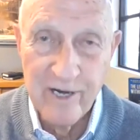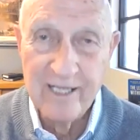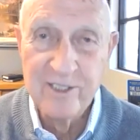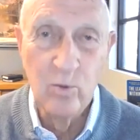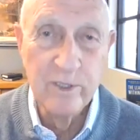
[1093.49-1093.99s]
how
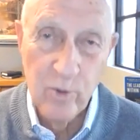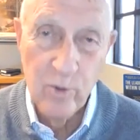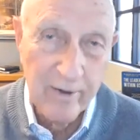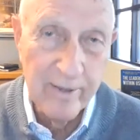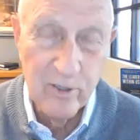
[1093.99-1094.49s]
I'm going to
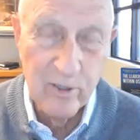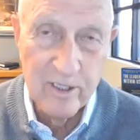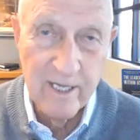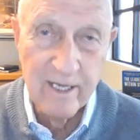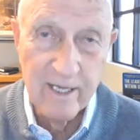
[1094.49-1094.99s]
finance it, which
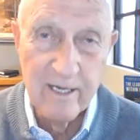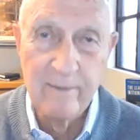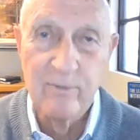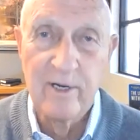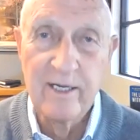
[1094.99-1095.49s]
route I'm going to
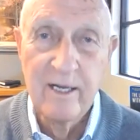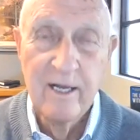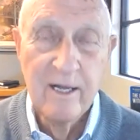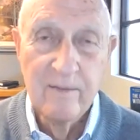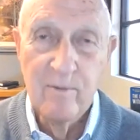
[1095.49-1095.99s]
take up,
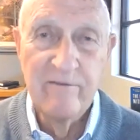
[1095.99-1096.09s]
right?